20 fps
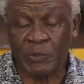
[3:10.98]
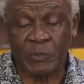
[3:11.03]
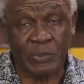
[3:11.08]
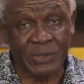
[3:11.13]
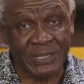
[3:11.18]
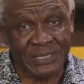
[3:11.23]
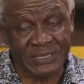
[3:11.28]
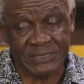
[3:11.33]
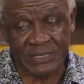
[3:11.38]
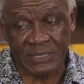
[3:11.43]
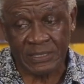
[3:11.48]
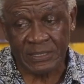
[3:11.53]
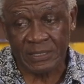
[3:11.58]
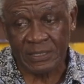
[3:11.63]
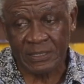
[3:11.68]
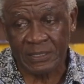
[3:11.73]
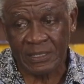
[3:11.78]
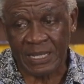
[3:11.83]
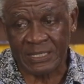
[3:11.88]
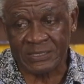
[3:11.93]
population
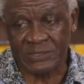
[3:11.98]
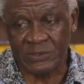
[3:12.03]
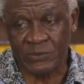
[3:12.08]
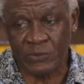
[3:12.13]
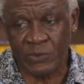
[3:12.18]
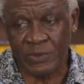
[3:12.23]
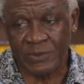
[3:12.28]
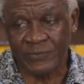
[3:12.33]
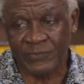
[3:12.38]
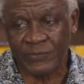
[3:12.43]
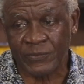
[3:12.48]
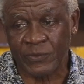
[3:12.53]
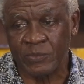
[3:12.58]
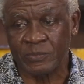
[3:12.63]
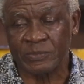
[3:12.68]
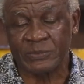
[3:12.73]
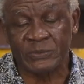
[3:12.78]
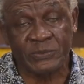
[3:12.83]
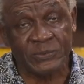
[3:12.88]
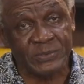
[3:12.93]
has grown
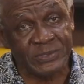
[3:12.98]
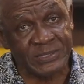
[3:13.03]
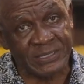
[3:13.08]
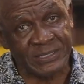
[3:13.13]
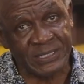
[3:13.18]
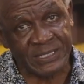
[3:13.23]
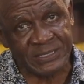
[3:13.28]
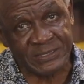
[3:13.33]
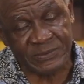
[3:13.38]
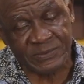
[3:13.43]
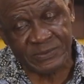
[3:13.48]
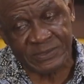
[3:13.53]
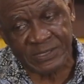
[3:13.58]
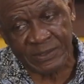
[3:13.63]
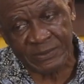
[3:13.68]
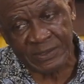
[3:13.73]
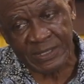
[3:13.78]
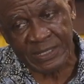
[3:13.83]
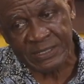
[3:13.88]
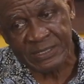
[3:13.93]
from just
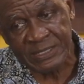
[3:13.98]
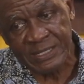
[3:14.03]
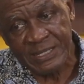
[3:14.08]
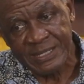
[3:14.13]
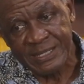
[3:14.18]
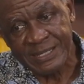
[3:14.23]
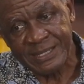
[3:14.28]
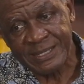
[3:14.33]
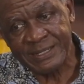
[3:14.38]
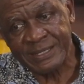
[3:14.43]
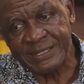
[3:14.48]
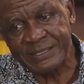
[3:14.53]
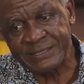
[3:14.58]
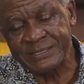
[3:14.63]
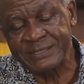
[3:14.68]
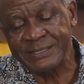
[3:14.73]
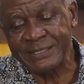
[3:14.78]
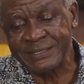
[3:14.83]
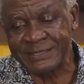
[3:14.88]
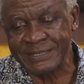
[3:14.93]
2,000 in
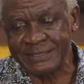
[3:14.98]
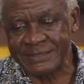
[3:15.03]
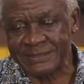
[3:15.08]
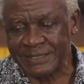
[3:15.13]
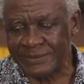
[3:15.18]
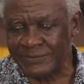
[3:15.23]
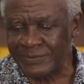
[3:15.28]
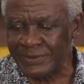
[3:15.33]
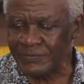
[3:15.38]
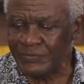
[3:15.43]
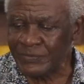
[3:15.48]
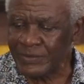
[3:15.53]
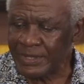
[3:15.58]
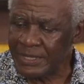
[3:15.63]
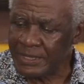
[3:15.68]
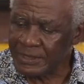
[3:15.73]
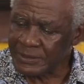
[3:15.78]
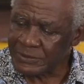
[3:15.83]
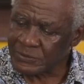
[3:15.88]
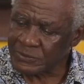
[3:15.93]
1887
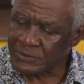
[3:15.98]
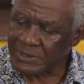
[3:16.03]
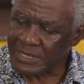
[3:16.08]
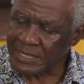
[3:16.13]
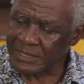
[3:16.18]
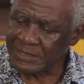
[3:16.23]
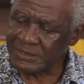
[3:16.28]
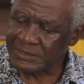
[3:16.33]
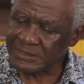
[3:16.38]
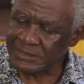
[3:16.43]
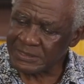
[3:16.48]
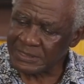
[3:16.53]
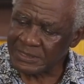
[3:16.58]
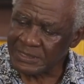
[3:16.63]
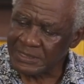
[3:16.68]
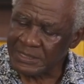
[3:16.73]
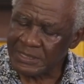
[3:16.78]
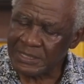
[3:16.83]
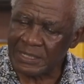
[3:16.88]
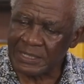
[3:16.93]
to
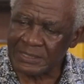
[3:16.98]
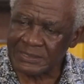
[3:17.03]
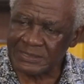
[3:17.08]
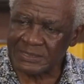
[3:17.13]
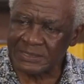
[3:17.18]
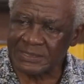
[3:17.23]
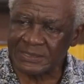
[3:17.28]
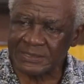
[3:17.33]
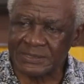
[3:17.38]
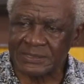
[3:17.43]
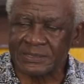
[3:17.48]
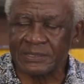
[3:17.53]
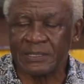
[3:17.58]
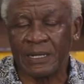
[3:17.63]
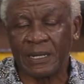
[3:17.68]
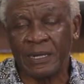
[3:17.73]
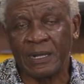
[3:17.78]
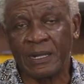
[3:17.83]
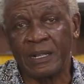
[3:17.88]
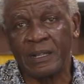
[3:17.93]
currently 6
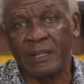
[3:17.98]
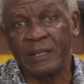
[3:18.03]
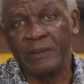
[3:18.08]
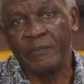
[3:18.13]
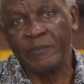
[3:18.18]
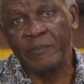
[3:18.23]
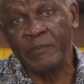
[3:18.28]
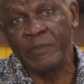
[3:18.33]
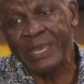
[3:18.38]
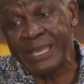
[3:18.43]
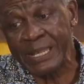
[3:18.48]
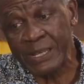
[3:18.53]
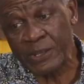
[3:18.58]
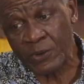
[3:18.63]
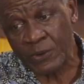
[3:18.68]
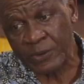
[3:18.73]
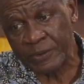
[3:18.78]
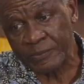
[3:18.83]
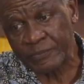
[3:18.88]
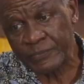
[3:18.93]

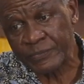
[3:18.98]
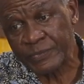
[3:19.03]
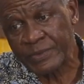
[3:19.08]
million.